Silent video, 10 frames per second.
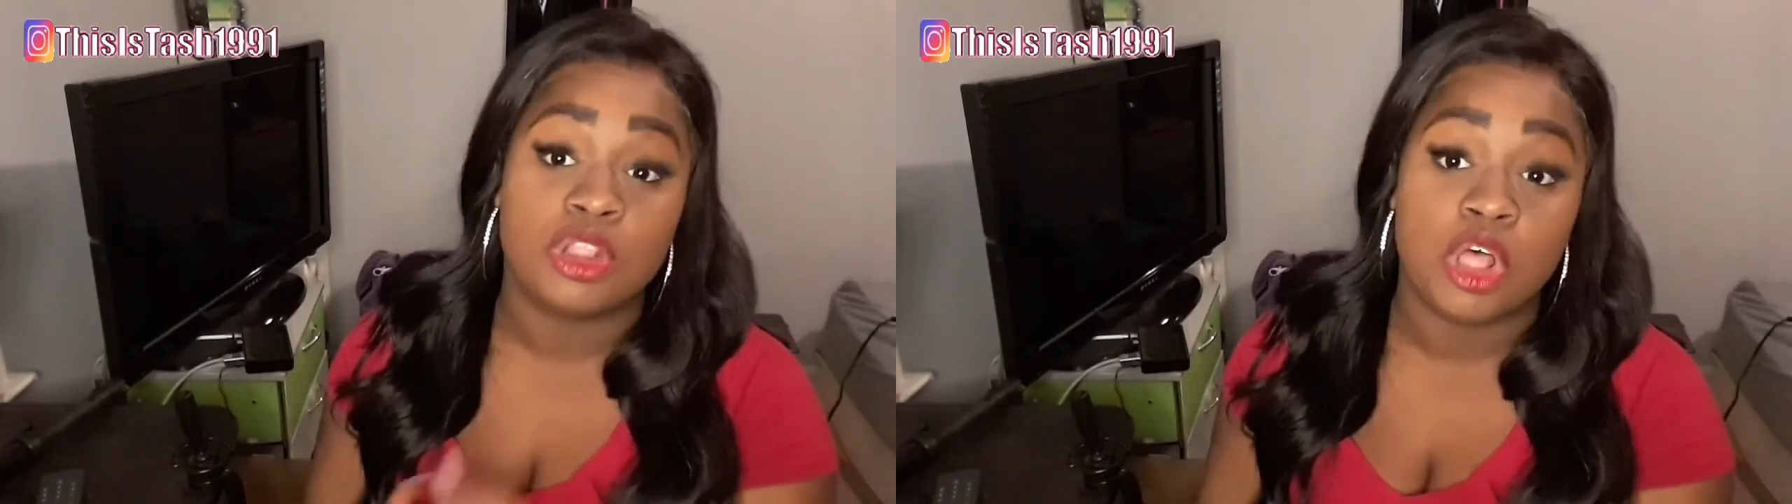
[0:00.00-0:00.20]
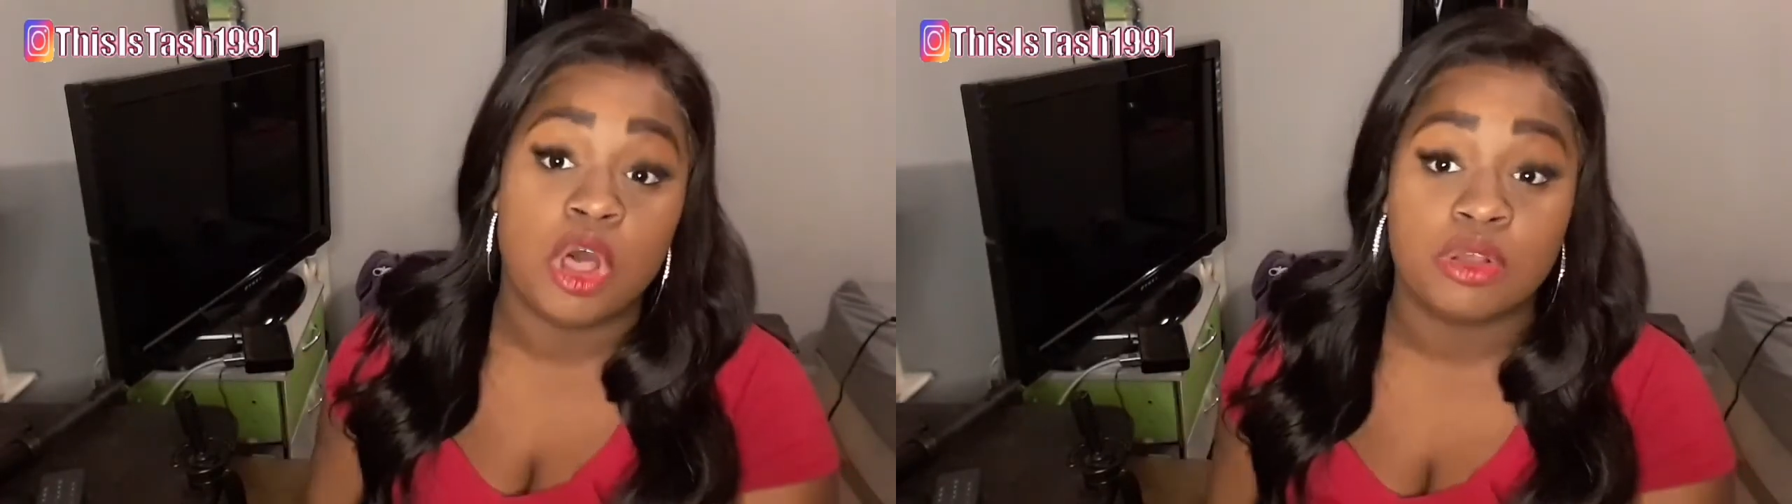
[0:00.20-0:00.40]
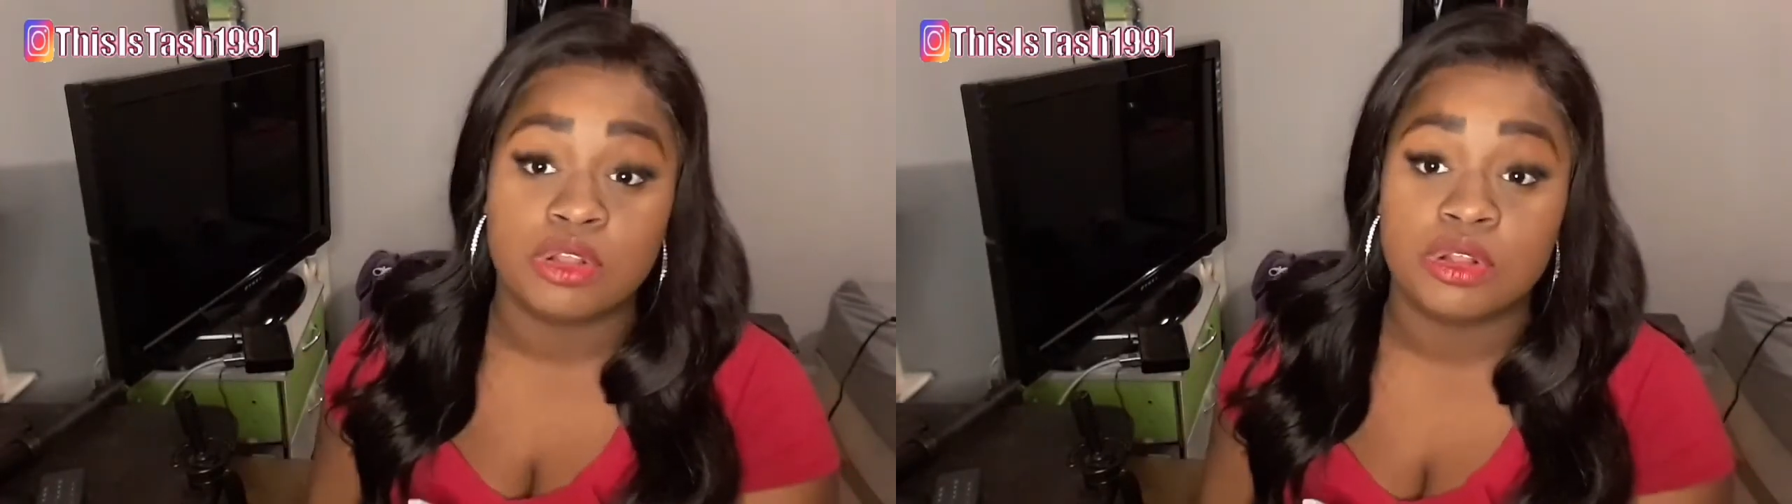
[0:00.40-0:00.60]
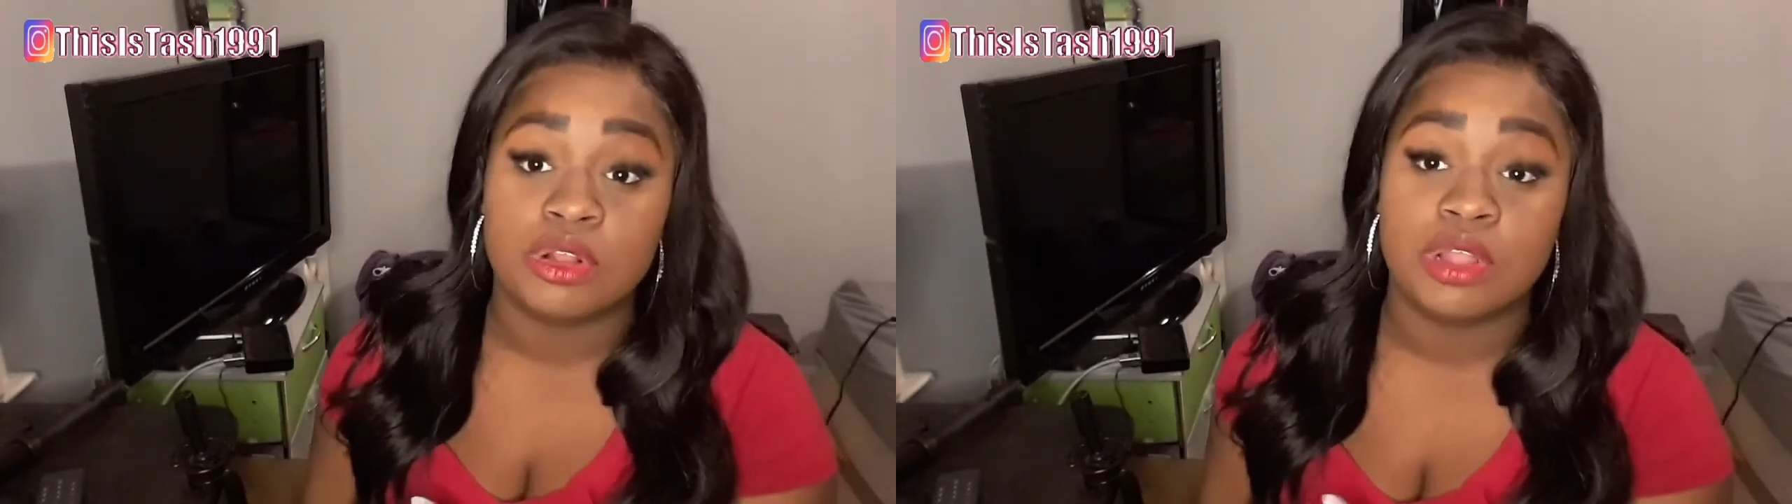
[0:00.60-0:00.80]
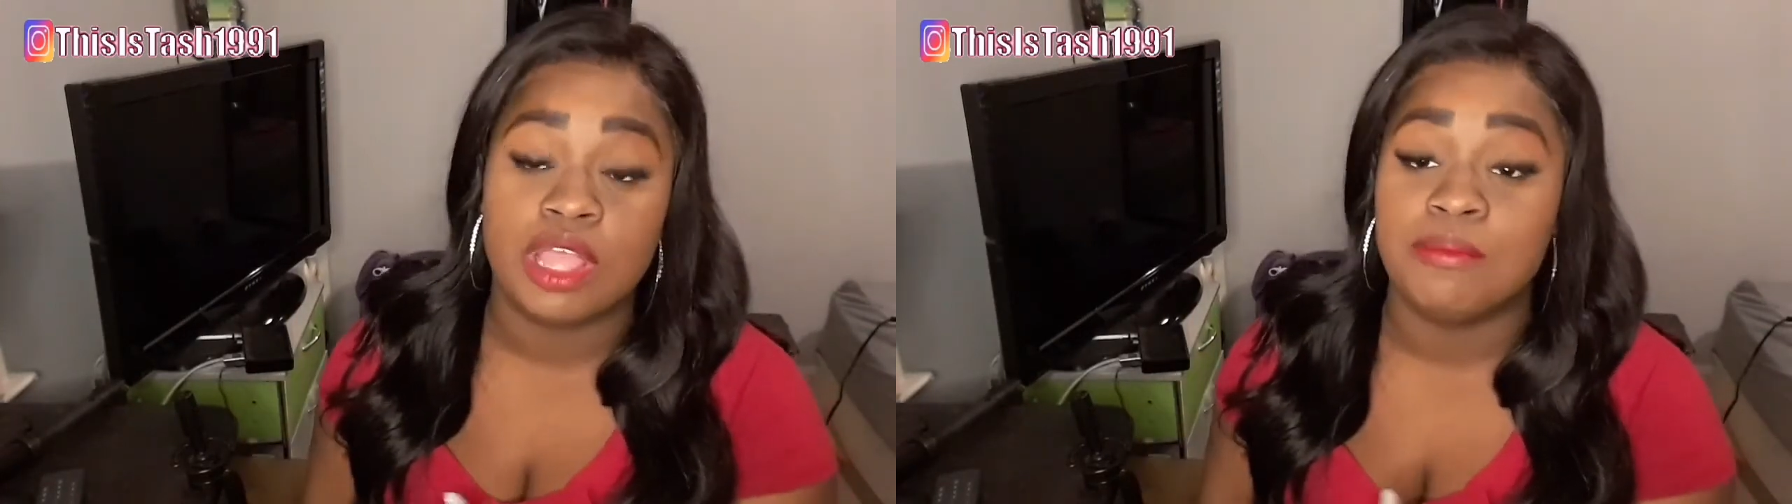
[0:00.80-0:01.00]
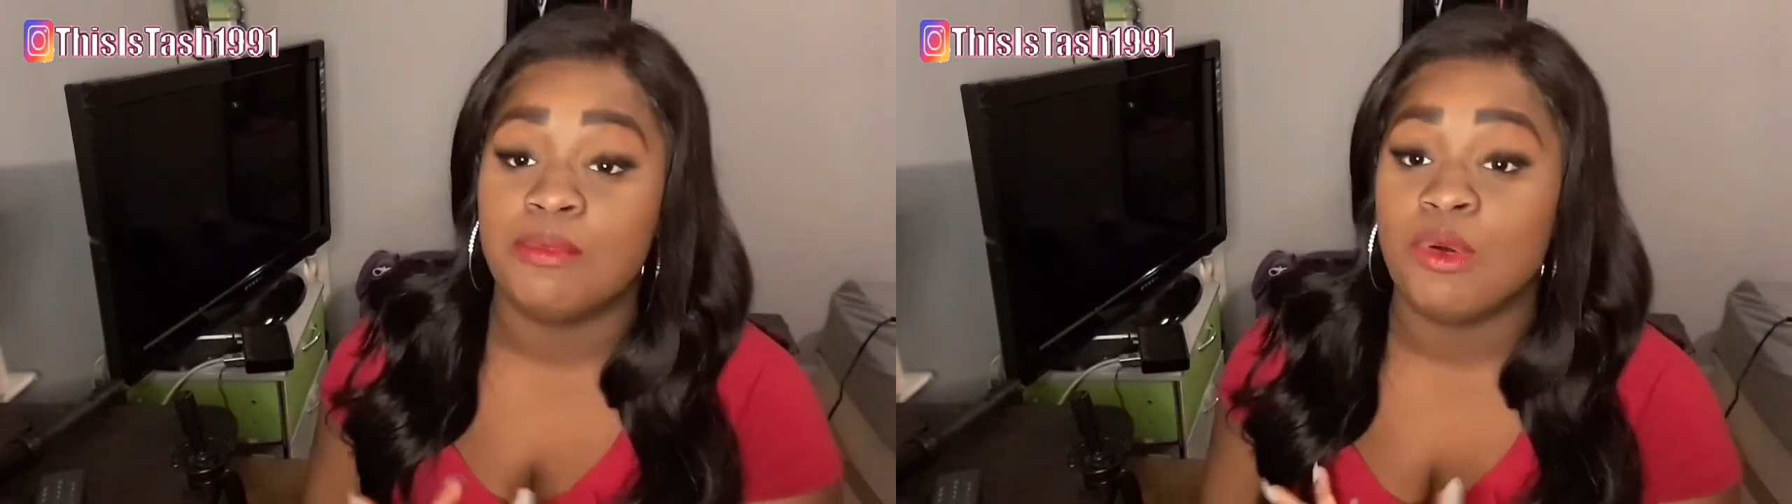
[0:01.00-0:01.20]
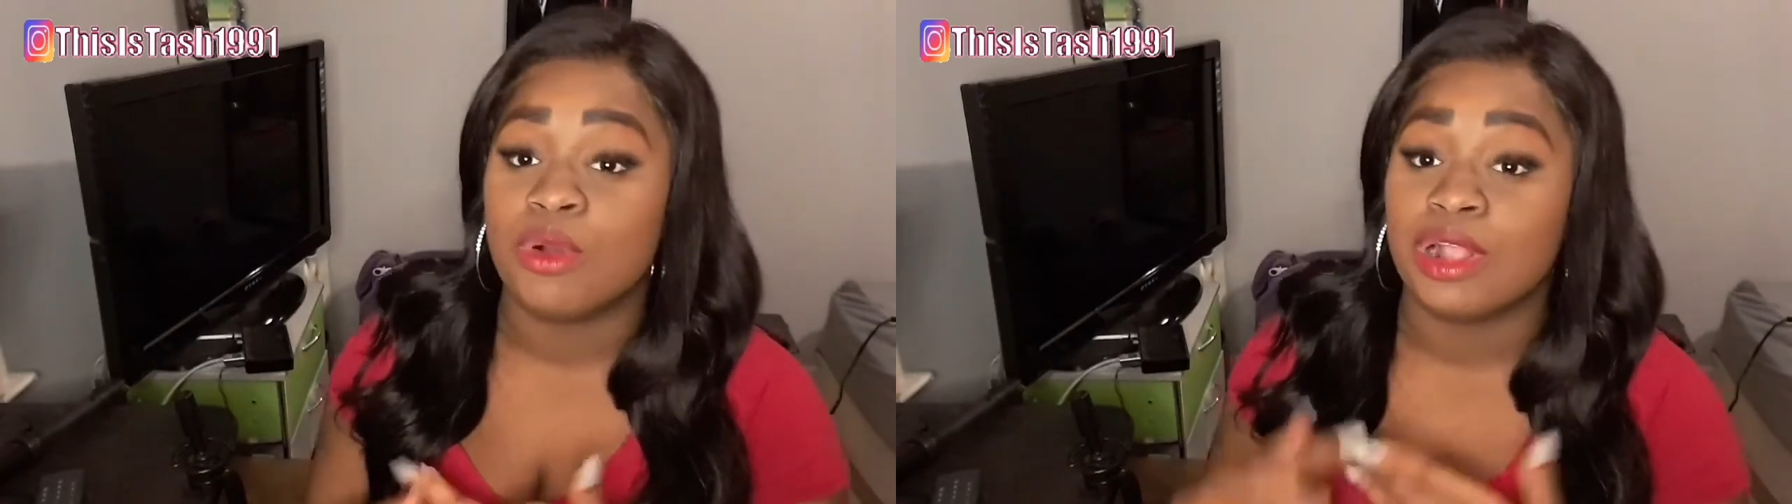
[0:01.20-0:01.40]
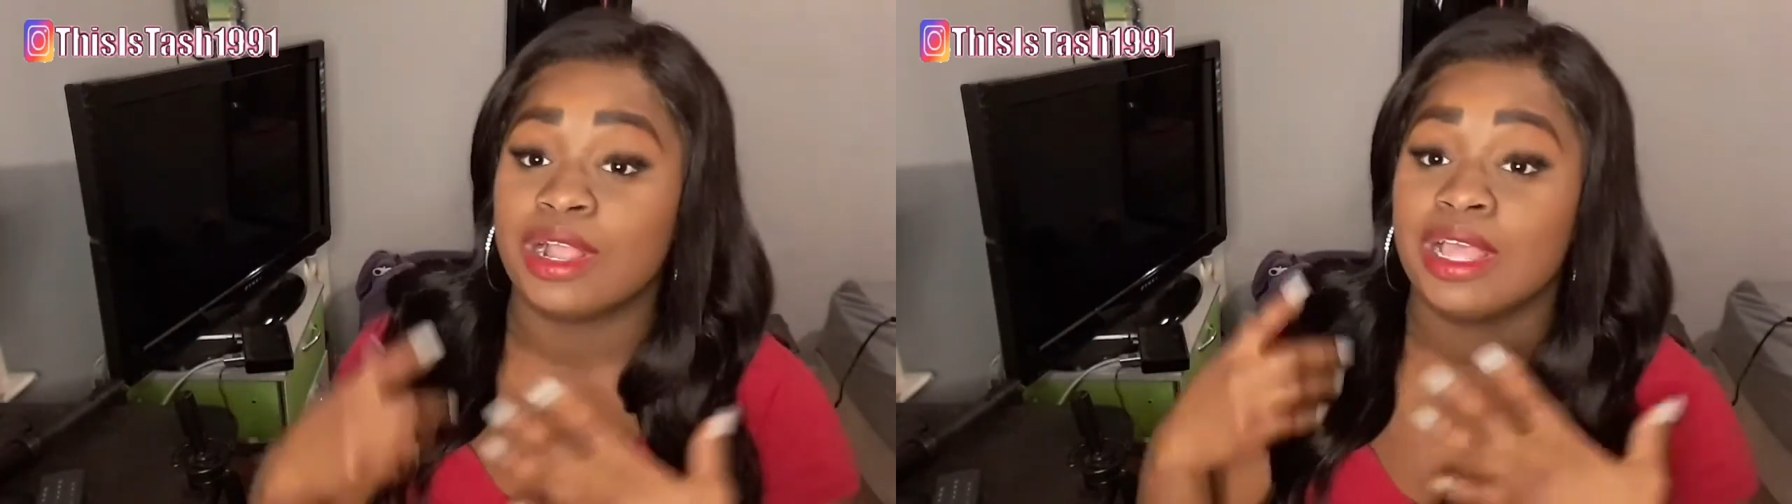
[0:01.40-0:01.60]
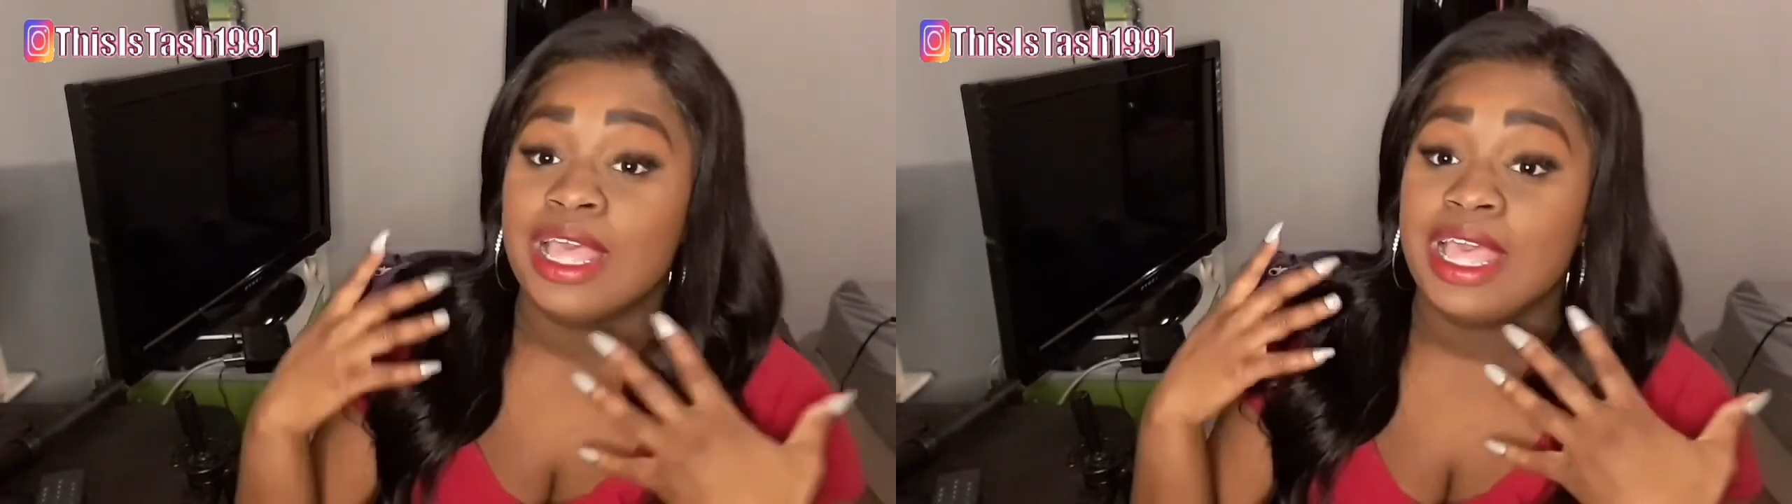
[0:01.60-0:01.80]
longer and more